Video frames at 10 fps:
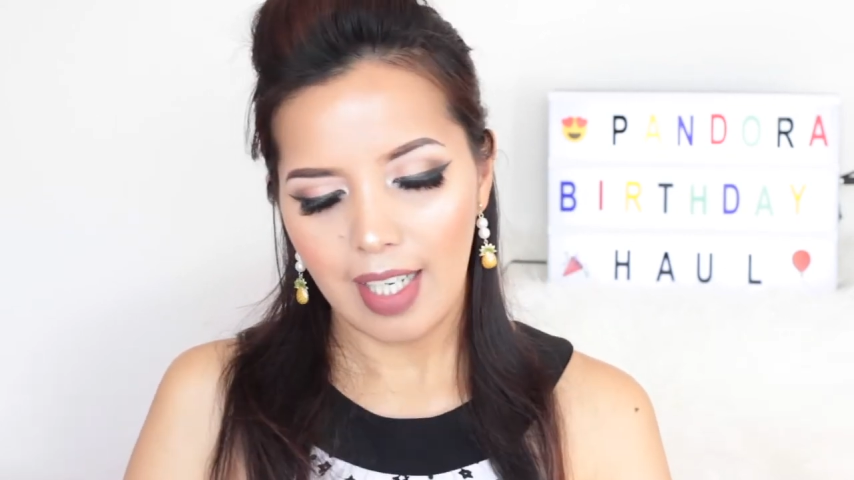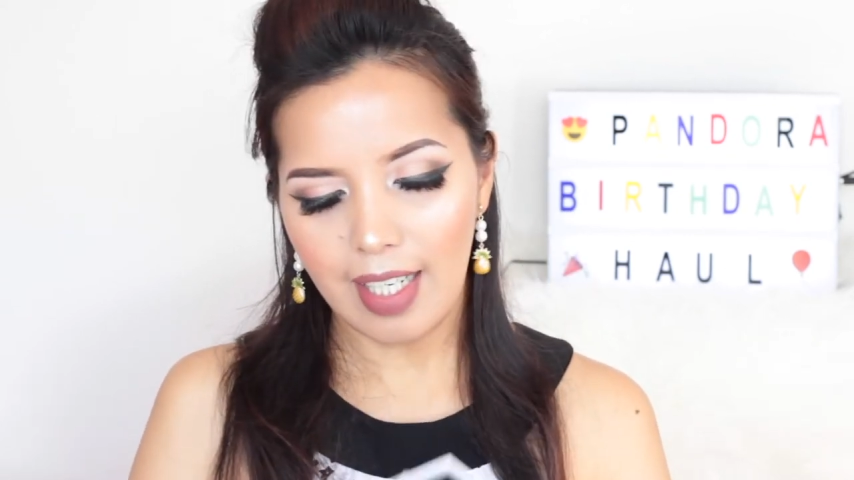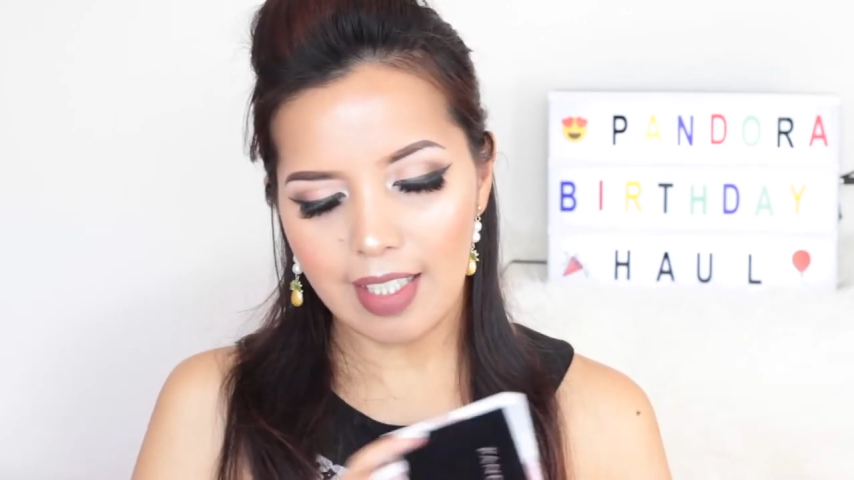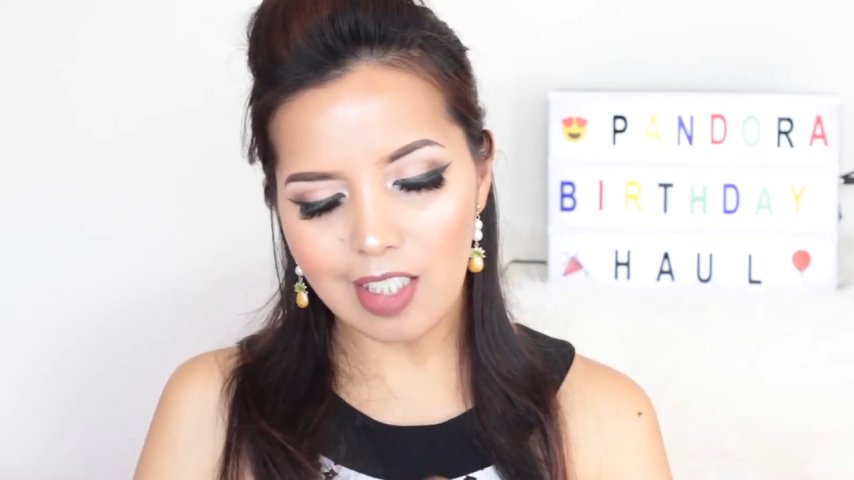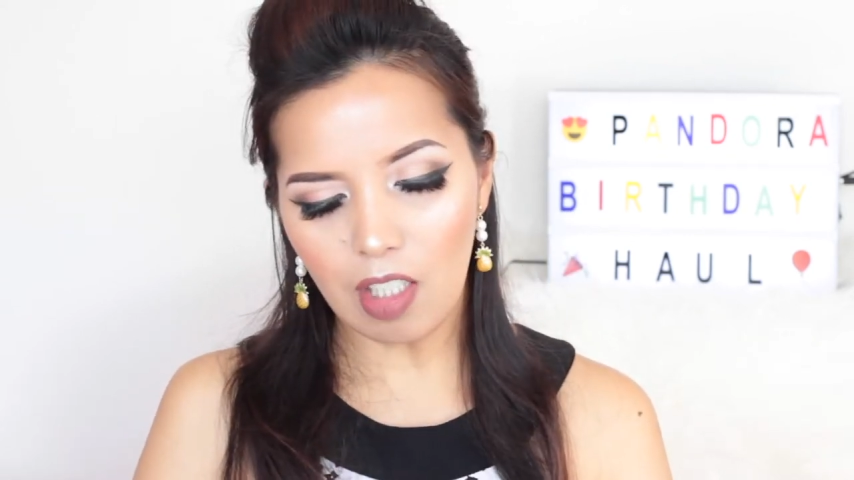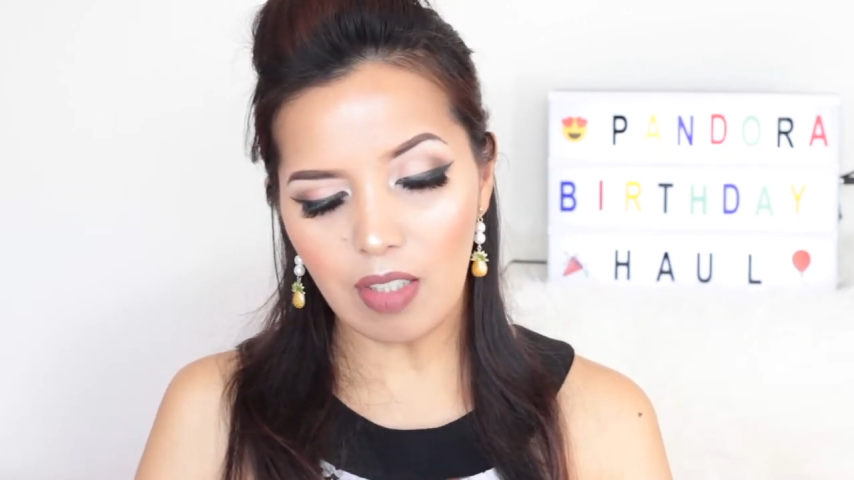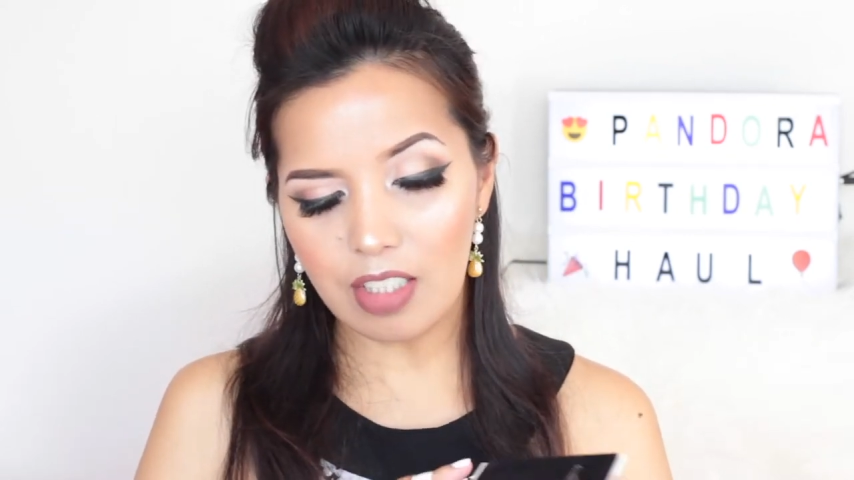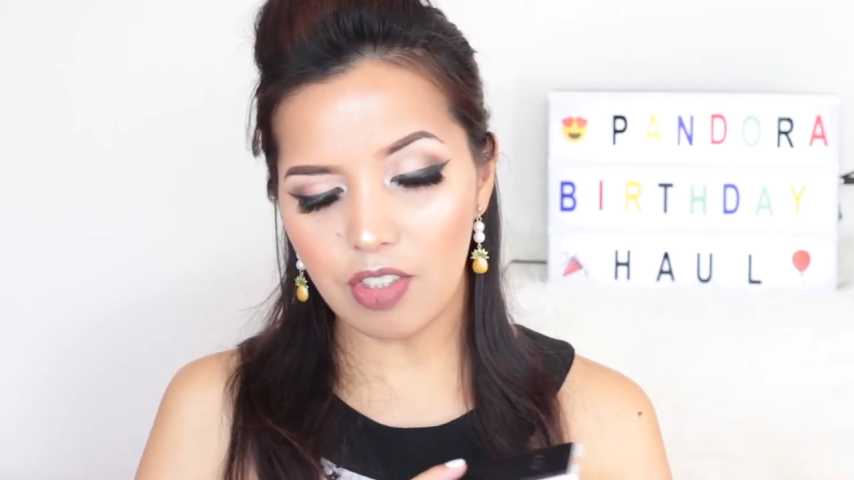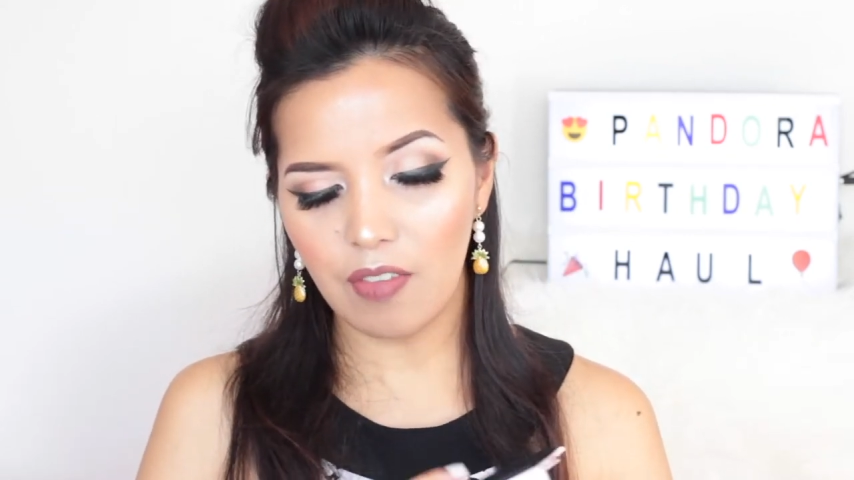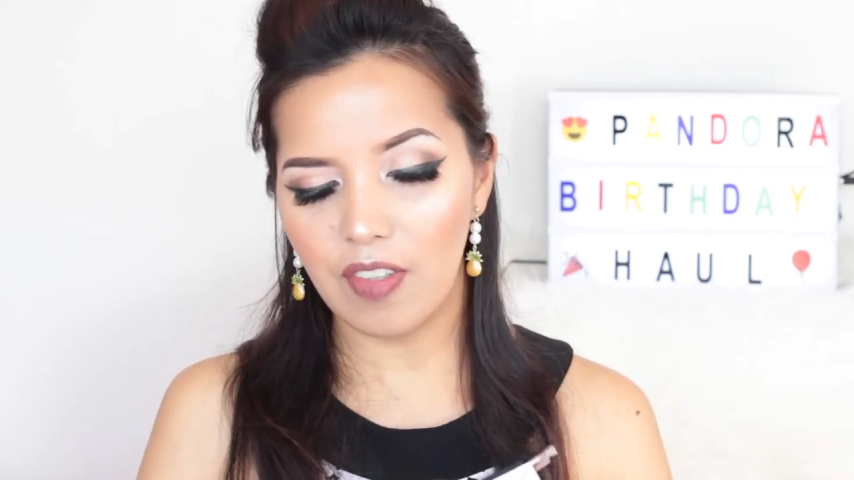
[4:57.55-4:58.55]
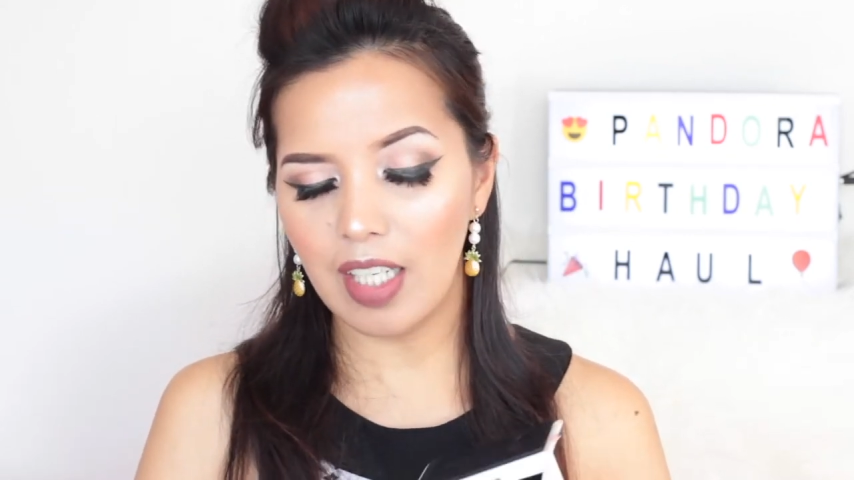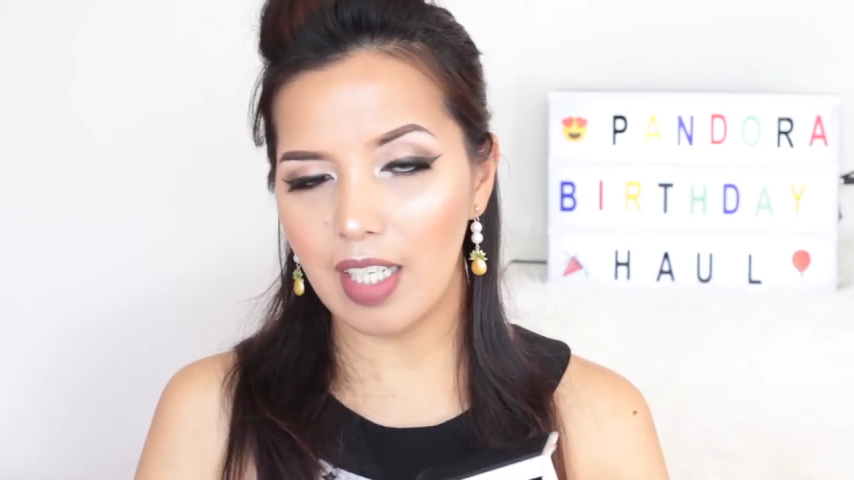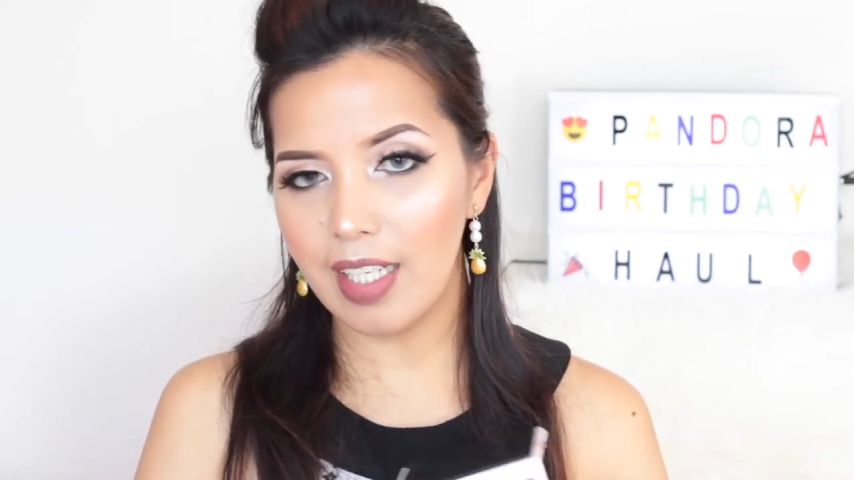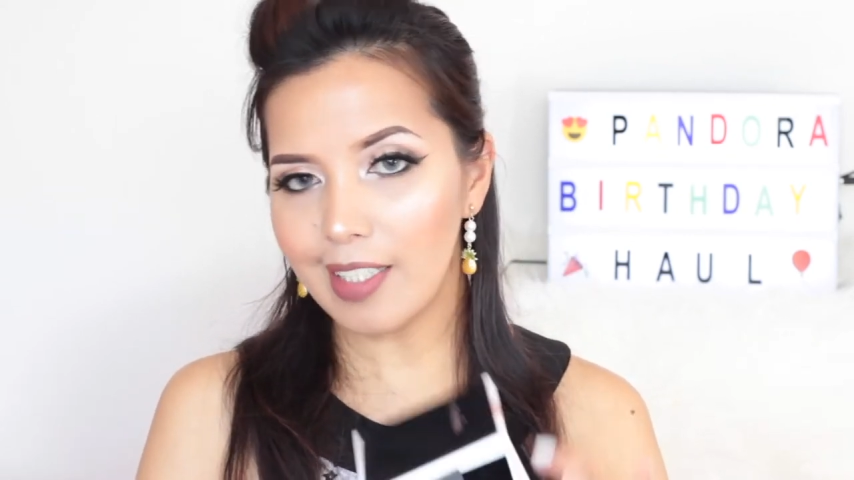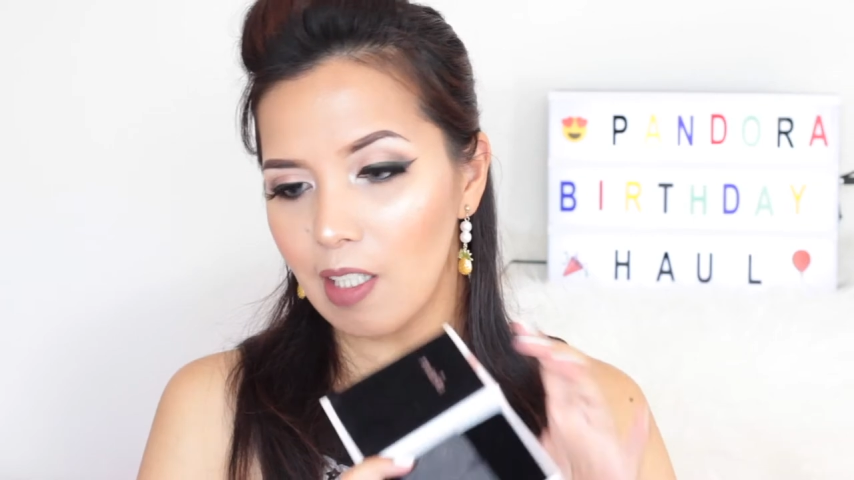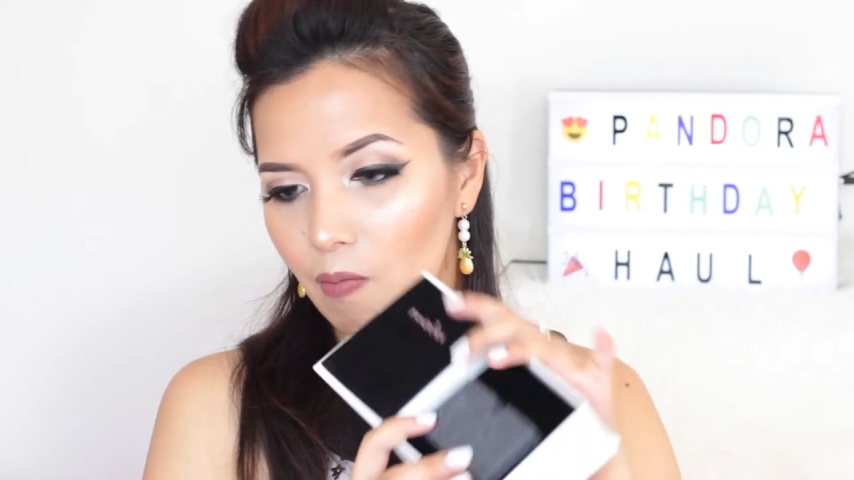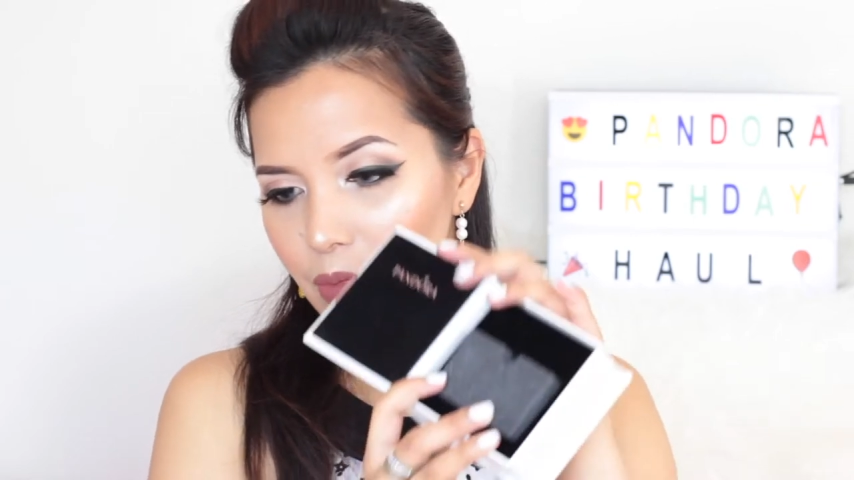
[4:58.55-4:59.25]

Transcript: And so let's reveal it.